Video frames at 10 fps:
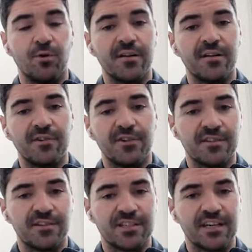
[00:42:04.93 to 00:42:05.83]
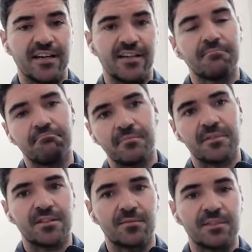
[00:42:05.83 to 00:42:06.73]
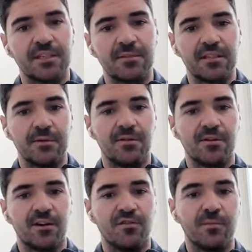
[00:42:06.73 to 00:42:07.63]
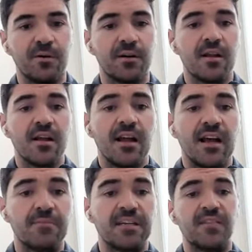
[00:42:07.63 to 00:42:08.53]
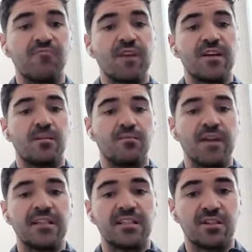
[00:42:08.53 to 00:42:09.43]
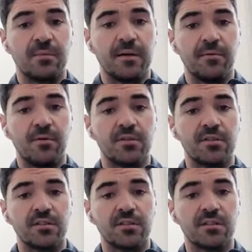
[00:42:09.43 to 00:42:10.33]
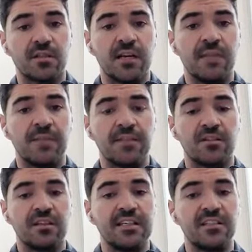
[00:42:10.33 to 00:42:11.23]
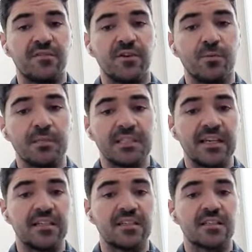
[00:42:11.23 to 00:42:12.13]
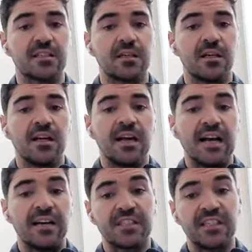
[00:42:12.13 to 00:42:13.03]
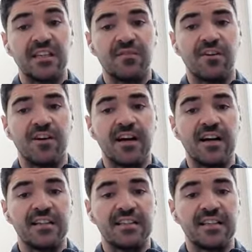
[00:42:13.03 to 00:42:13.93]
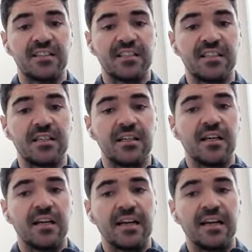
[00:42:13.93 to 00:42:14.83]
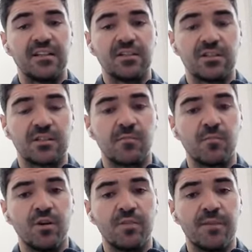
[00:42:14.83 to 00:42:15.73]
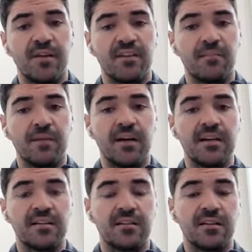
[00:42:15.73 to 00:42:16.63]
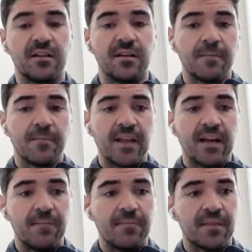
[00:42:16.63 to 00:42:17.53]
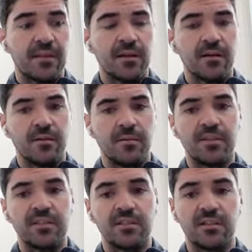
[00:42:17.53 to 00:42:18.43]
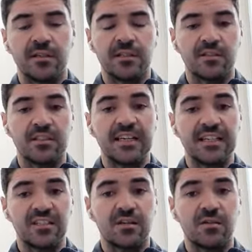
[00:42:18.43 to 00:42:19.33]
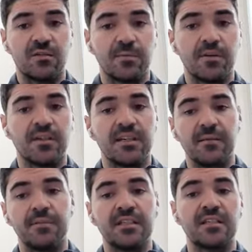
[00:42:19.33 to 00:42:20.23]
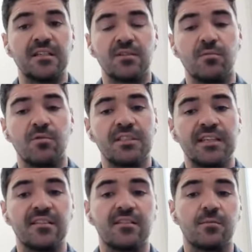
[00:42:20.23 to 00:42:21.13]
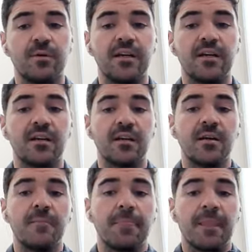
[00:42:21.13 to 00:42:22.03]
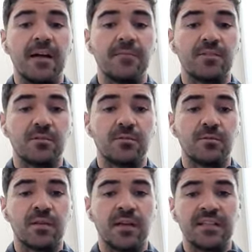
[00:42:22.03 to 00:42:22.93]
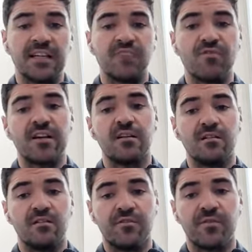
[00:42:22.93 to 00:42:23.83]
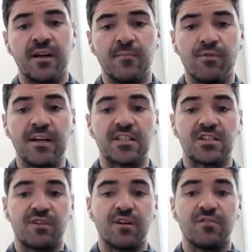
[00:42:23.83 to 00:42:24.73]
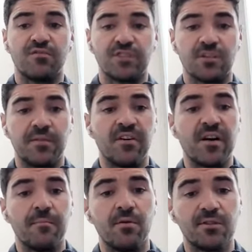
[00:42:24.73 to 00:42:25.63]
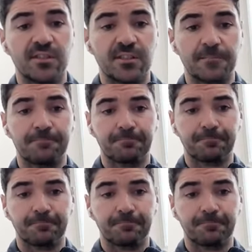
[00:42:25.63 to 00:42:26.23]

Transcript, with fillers: one if you're you're tired sometimes a little bit hungover, but um, taking regular breaks is going to be important. Um, that's going to lead to fewer mistakes. And if skiing at very high intensity, again, it's just worth bearing in mind that um, your, your, body's going to it's going to take its toll on its body again, particularly towards the end of the week. Um, so uh, taking regular uh, breaks to recover is going to be very important.